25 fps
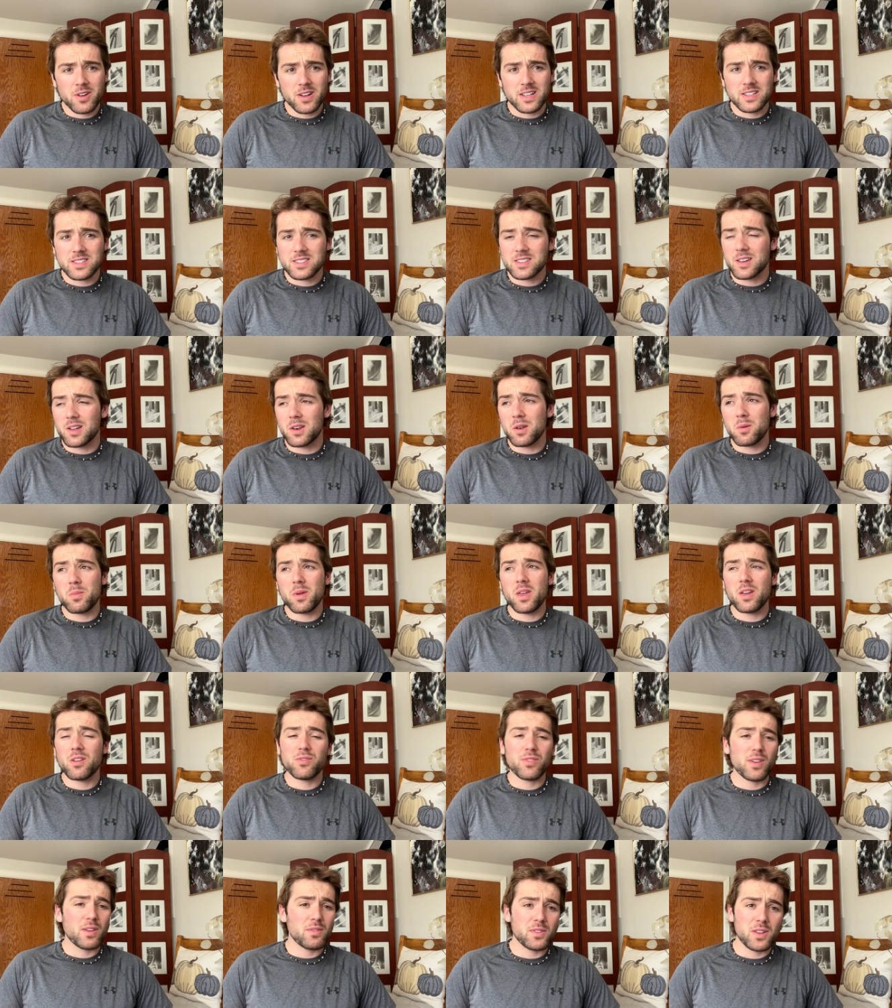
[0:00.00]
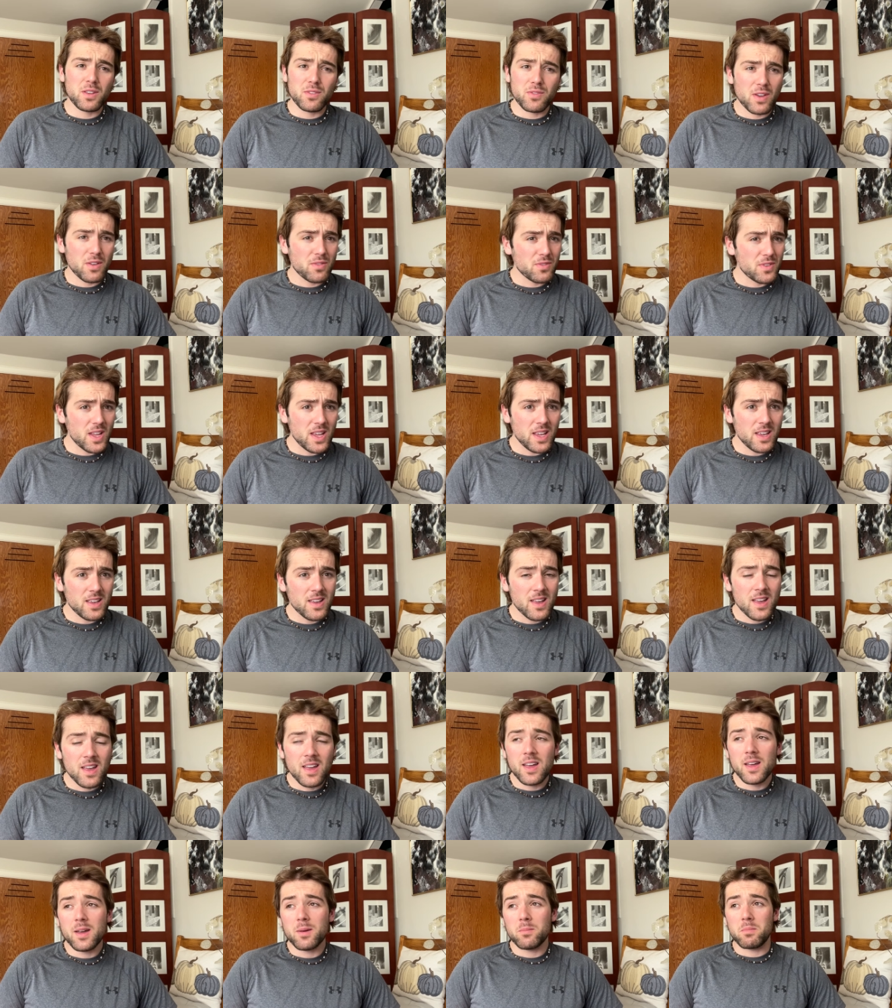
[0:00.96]
It's going to be a 50-50,
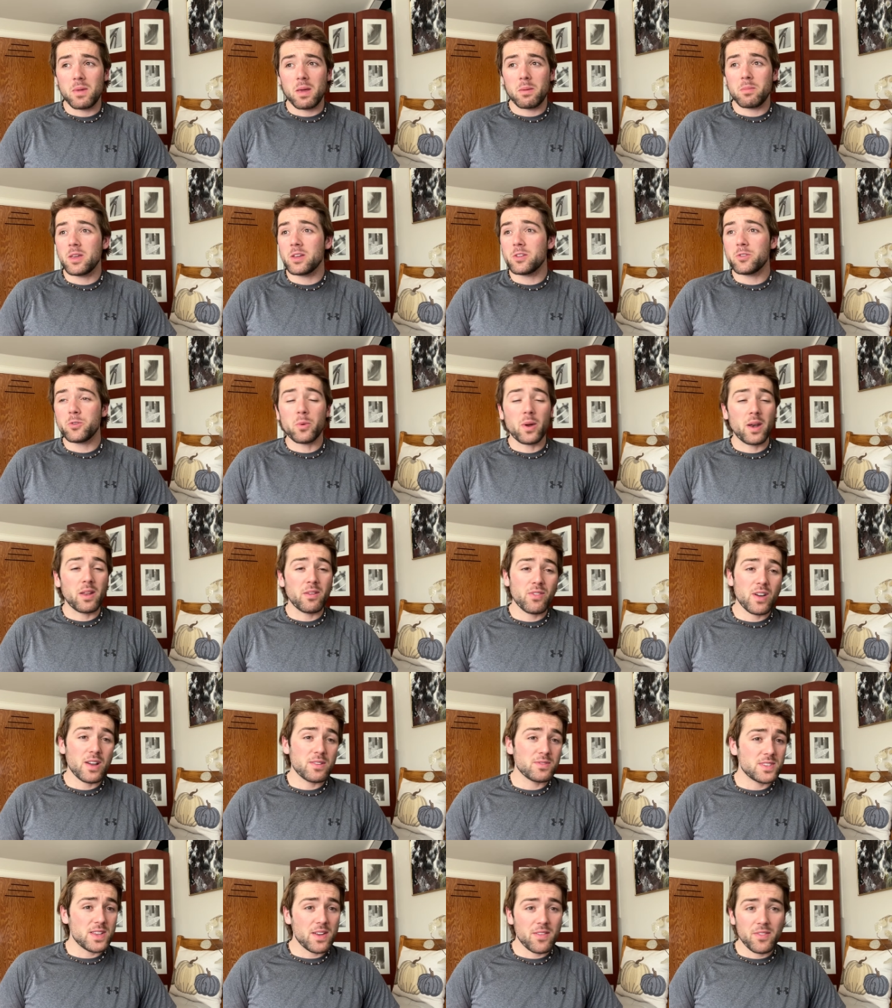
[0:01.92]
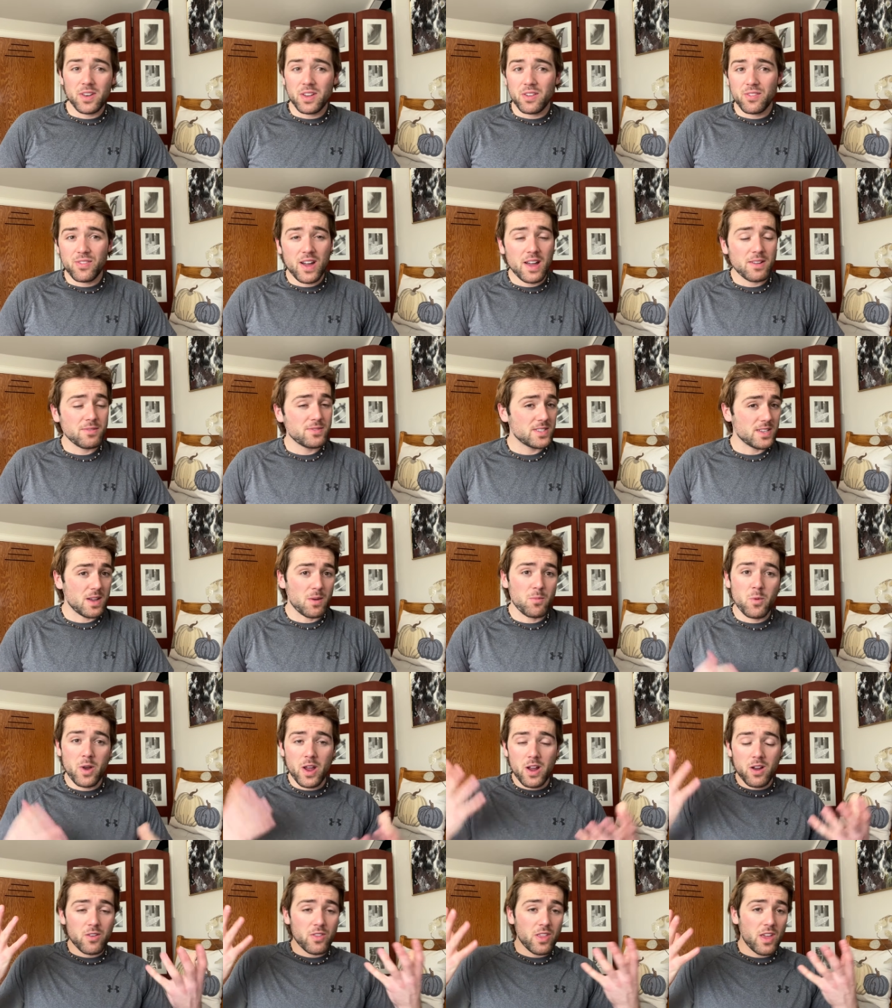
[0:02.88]
maybe a 25-75 some
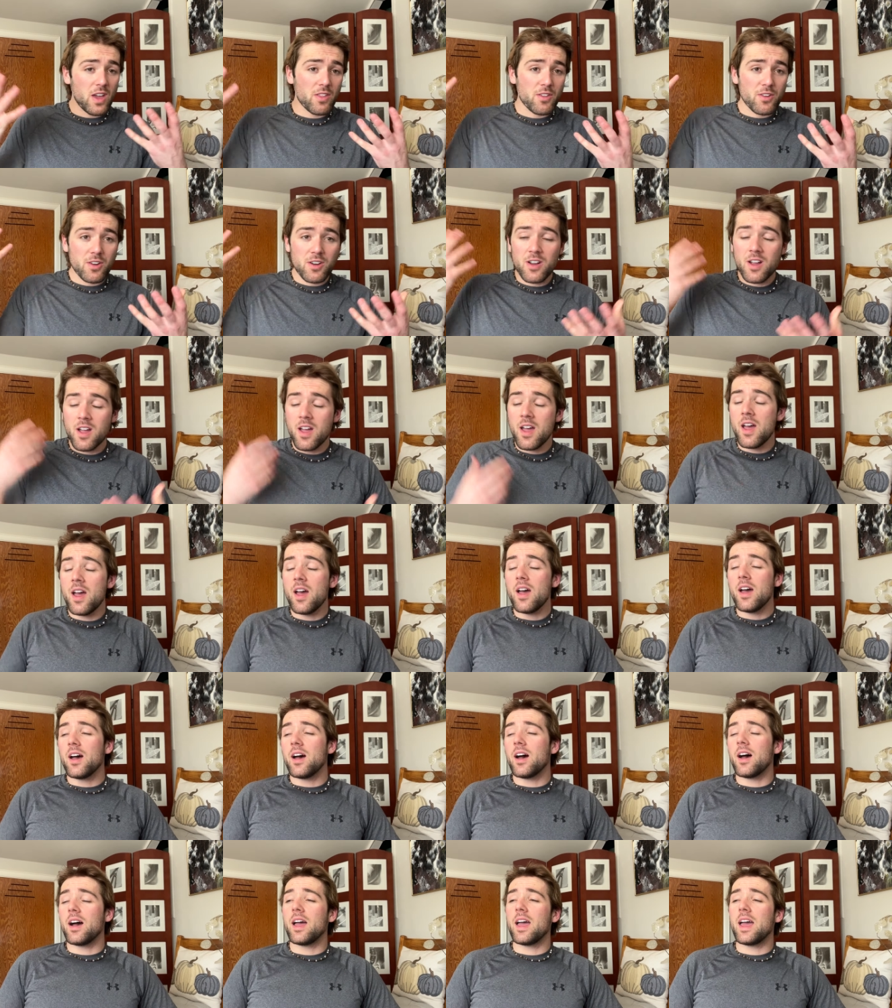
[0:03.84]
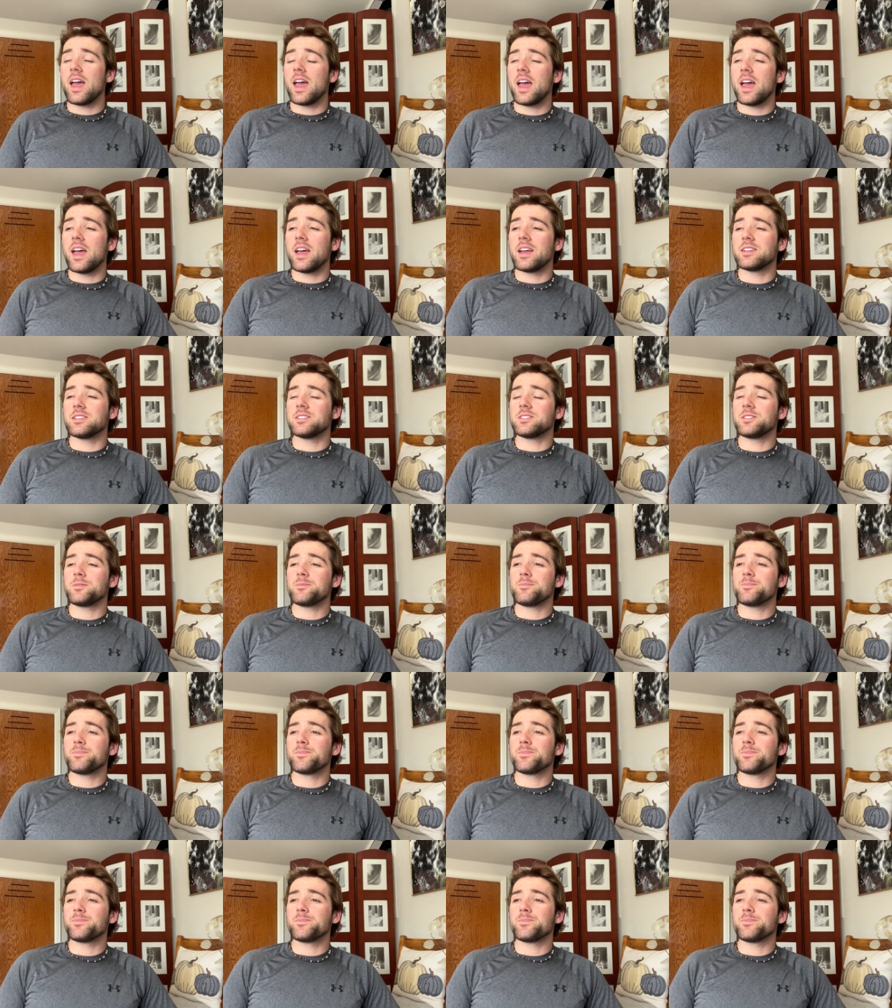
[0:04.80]
way or the other. And